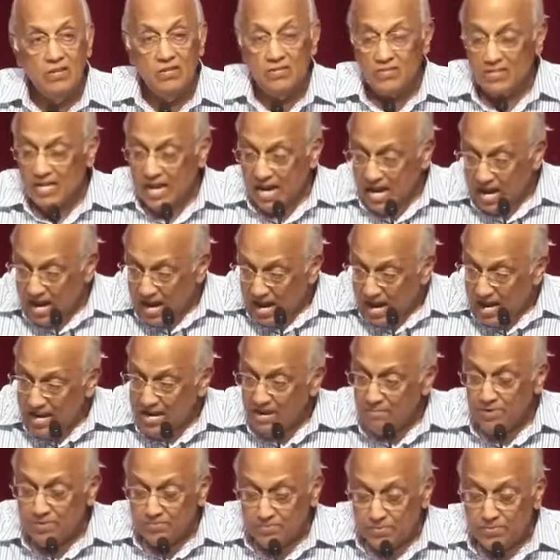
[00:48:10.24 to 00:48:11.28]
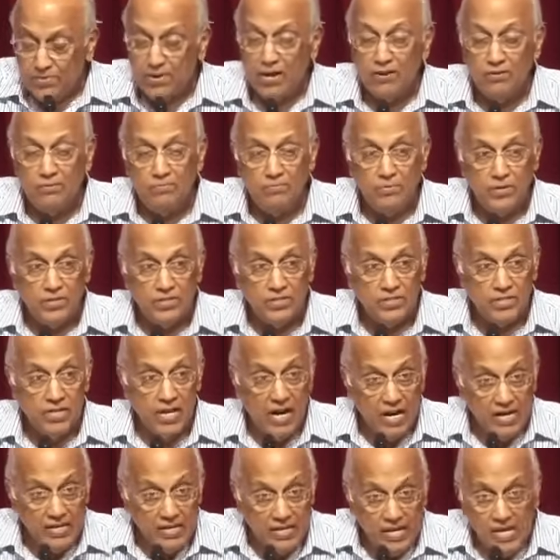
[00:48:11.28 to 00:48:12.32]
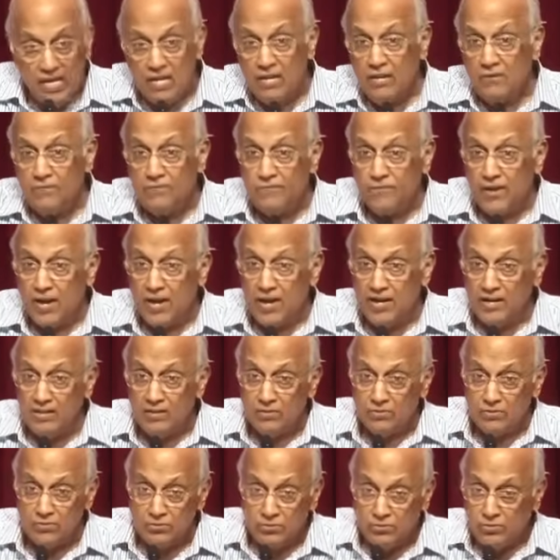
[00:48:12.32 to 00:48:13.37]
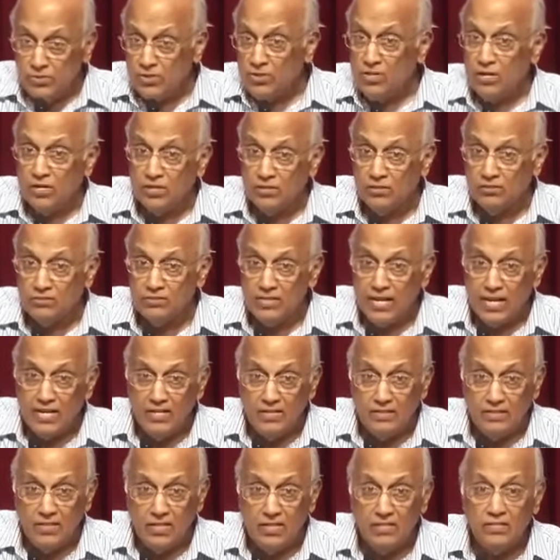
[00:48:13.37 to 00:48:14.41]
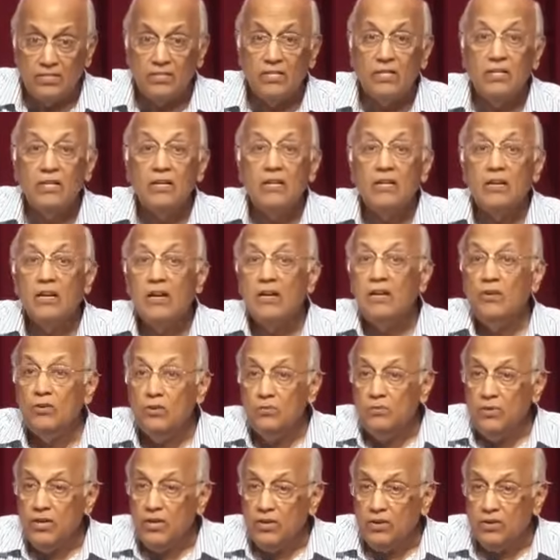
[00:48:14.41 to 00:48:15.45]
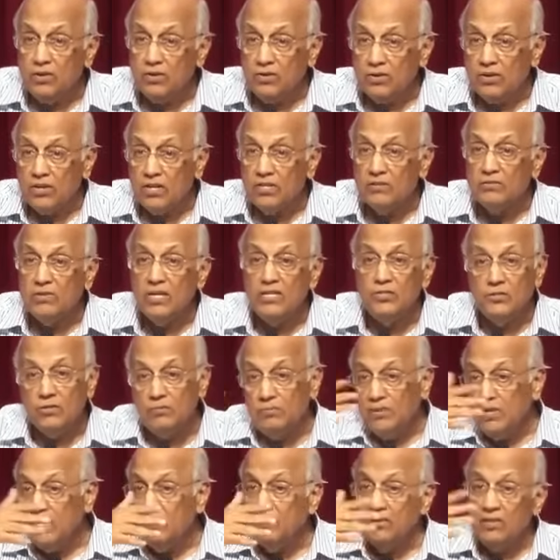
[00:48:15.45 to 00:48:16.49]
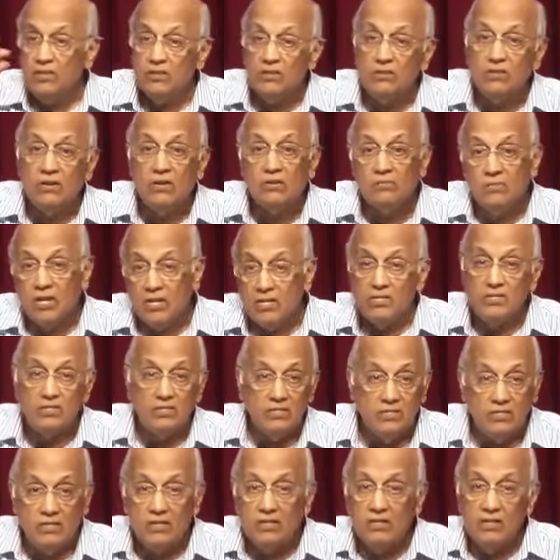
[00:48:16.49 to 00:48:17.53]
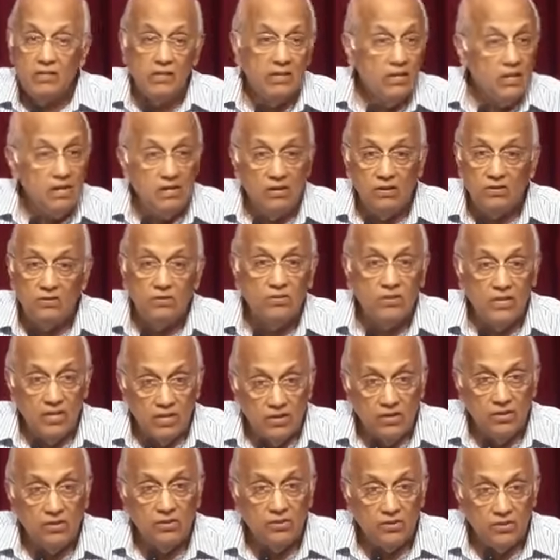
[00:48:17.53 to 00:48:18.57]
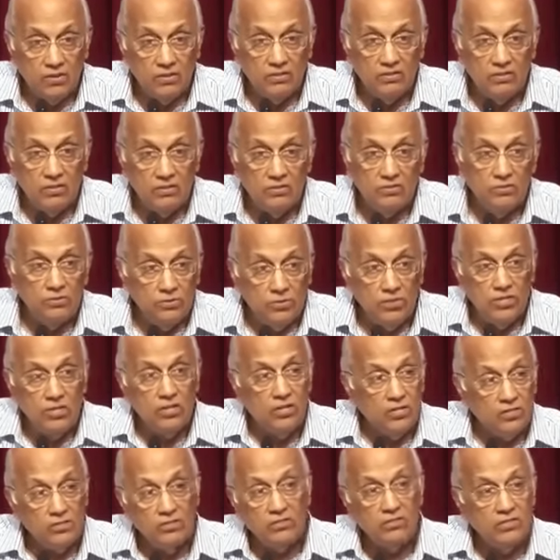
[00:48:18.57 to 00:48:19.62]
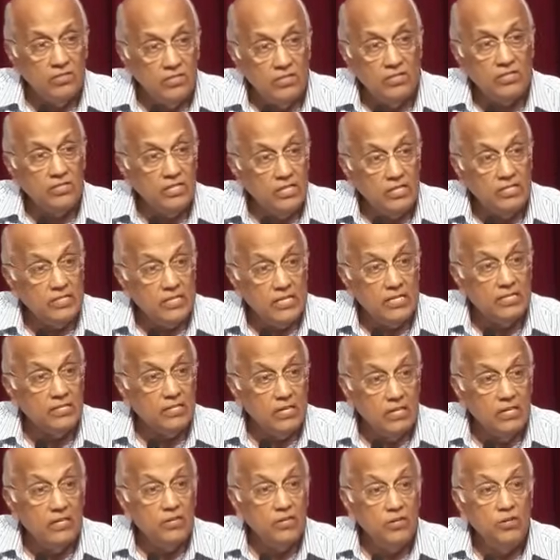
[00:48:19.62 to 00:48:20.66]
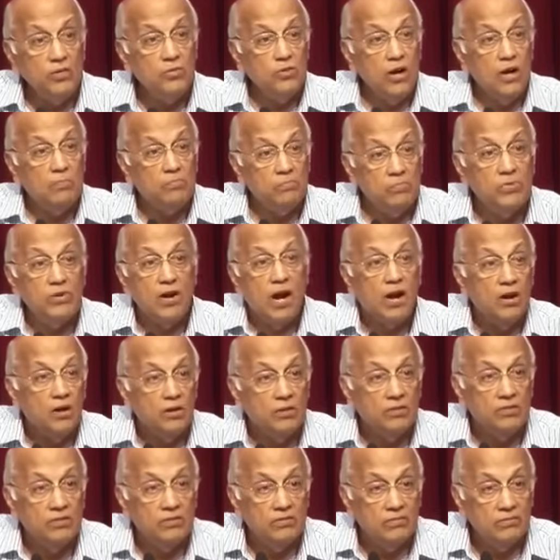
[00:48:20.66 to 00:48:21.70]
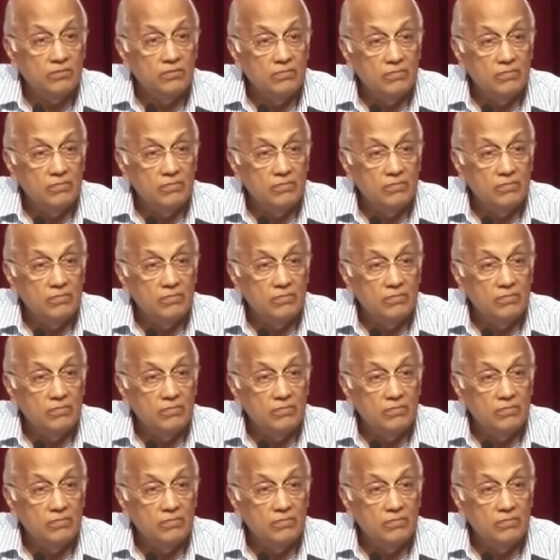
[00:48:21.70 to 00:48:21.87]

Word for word: Say, I am a proud person. Identify the root cause of that disease and you'll be cured. Otherwise, you'll be giving the wrong medicine and you don't get cured. The root cause of the disease is you are proud.